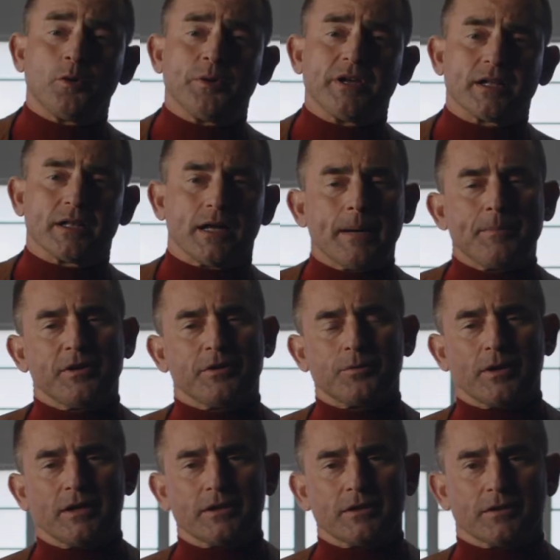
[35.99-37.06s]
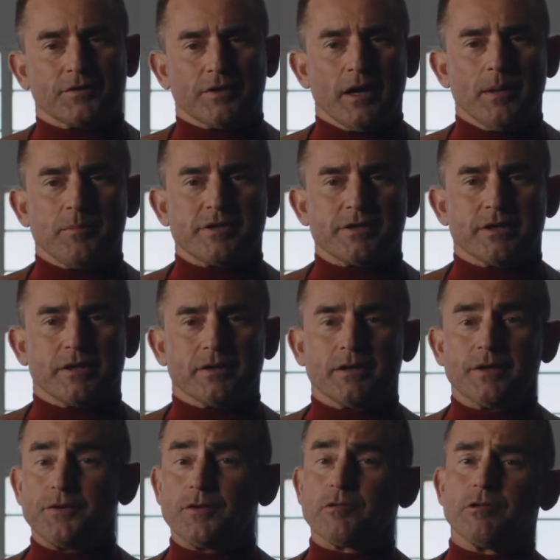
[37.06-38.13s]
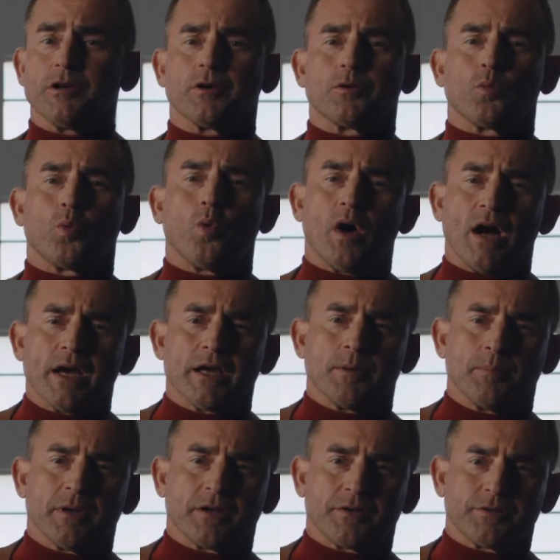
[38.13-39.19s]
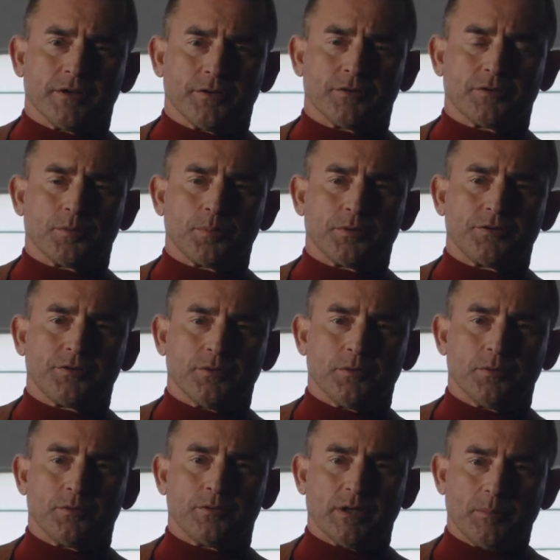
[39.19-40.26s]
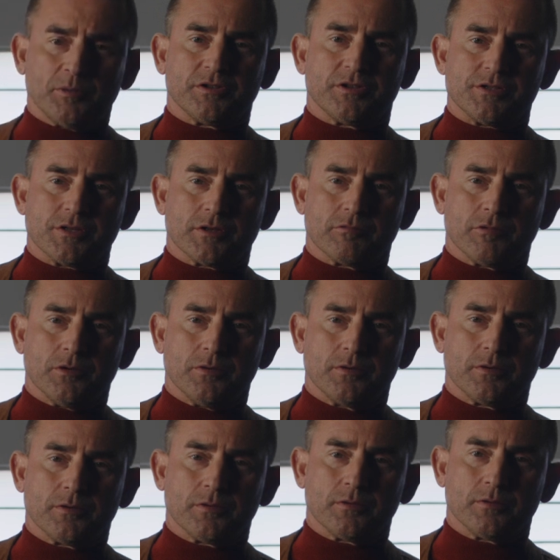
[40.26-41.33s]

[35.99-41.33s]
we climb into our little time machine, let's agree on why it makes sense to pursue double-digit growth.